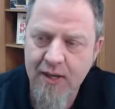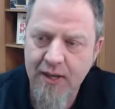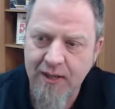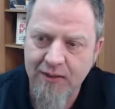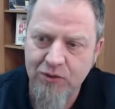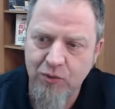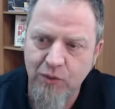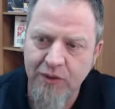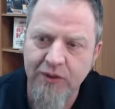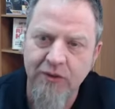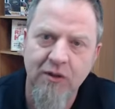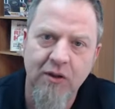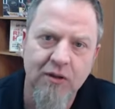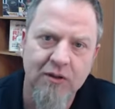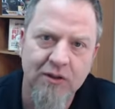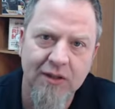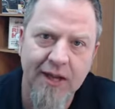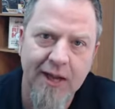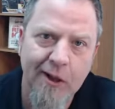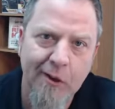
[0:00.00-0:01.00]
as we
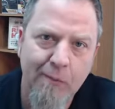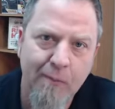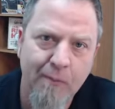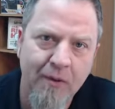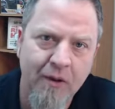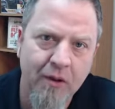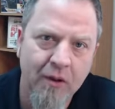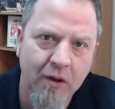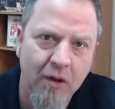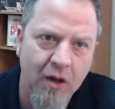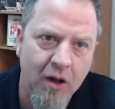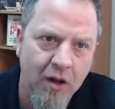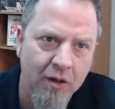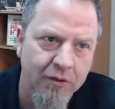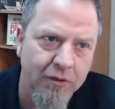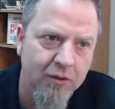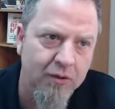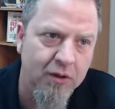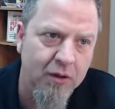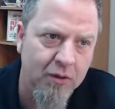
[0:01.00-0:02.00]
look to help
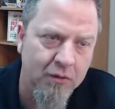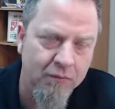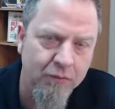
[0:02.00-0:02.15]
other